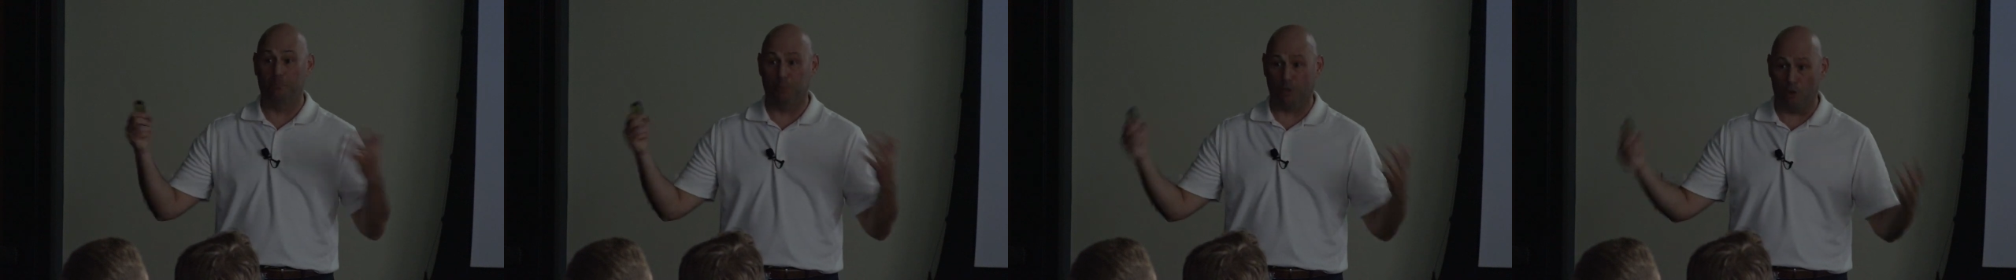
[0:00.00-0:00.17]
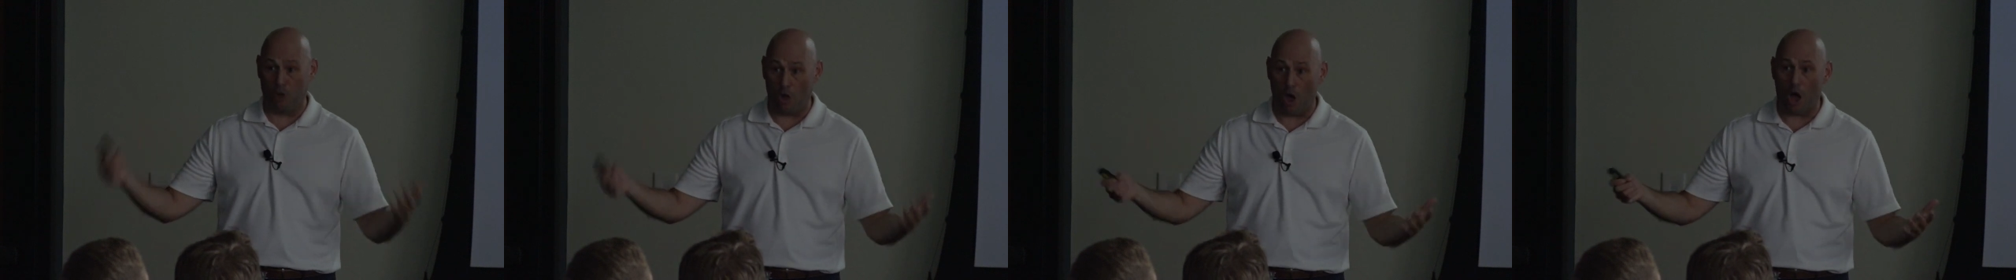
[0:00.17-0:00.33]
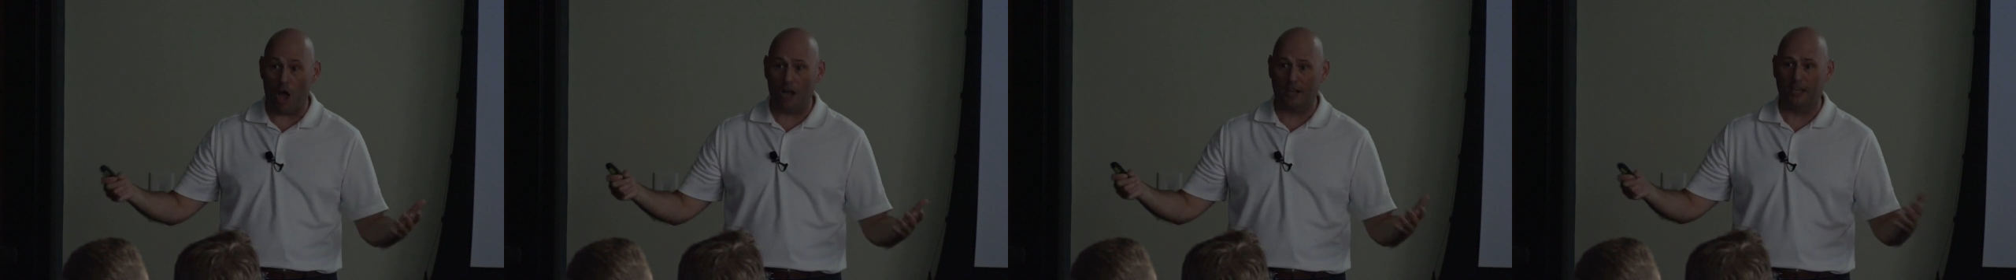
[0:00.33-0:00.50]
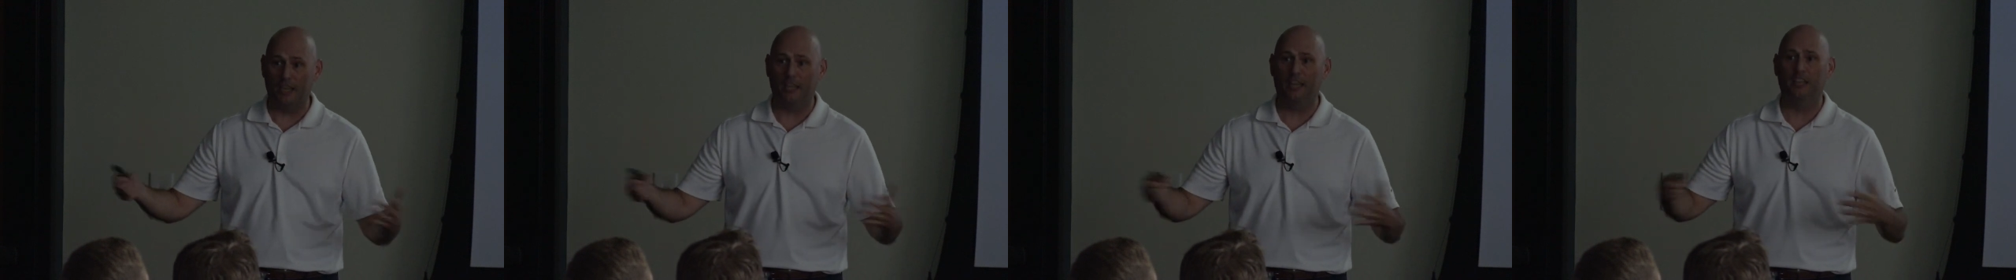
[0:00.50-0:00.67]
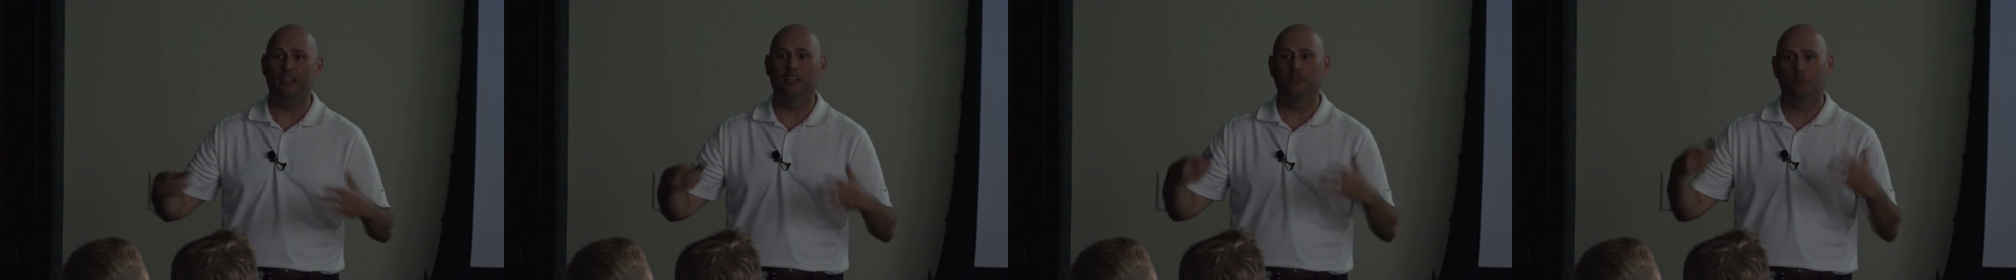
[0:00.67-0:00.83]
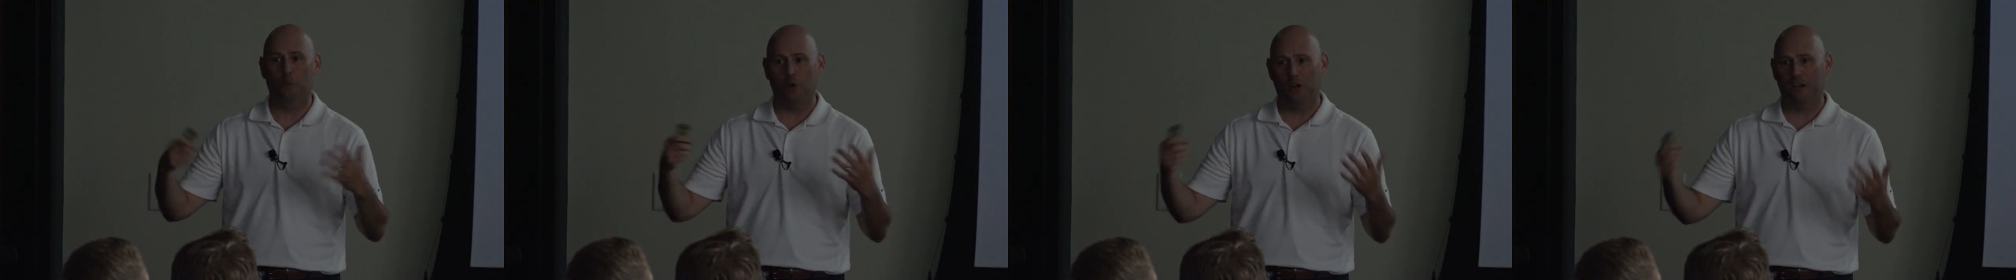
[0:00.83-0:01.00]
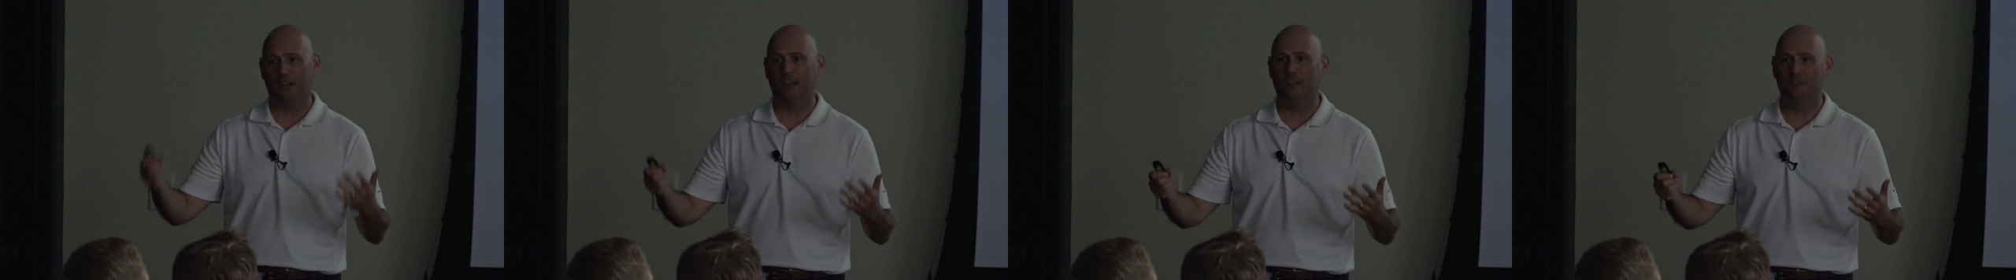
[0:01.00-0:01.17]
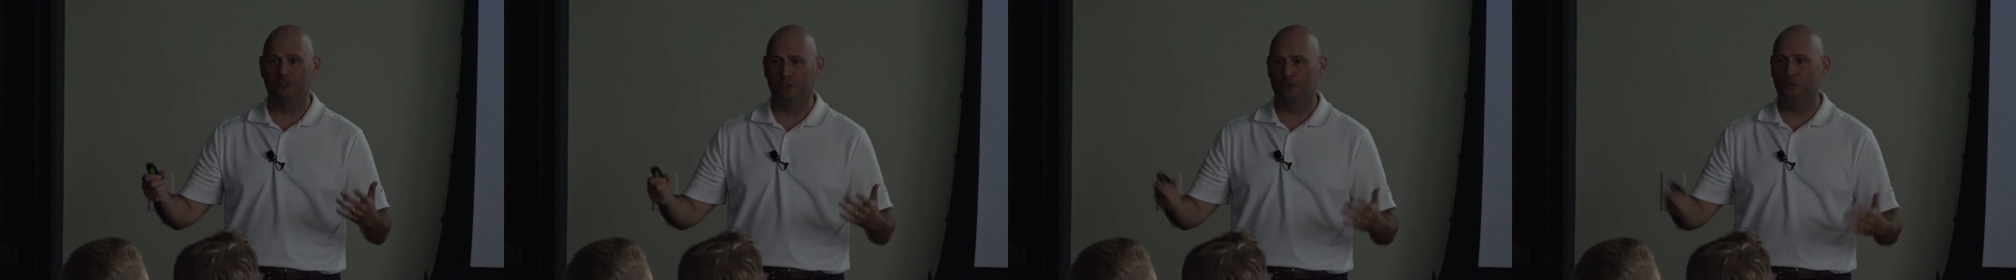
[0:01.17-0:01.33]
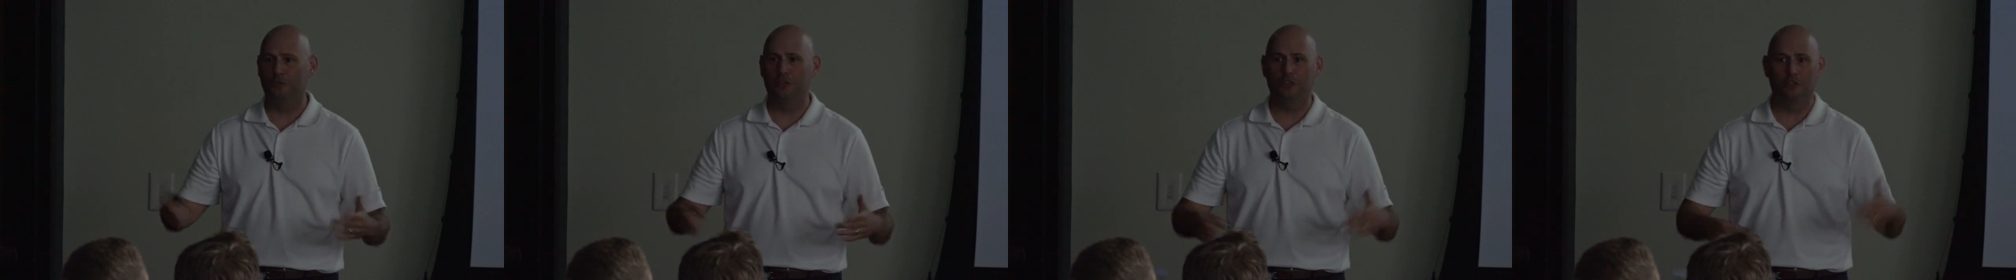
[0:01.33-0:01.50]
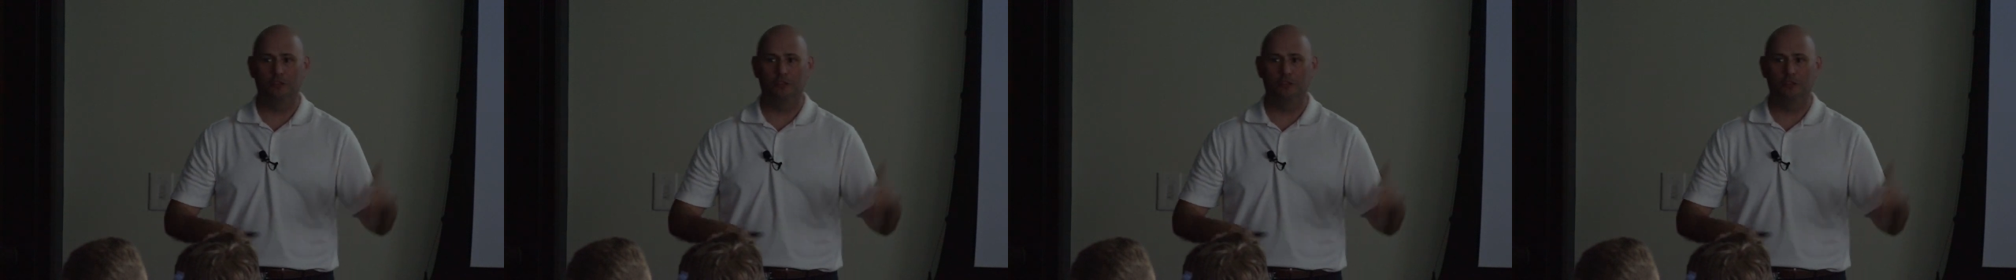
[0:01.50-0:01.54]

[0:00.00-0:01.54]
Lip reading: blogging and what it can do to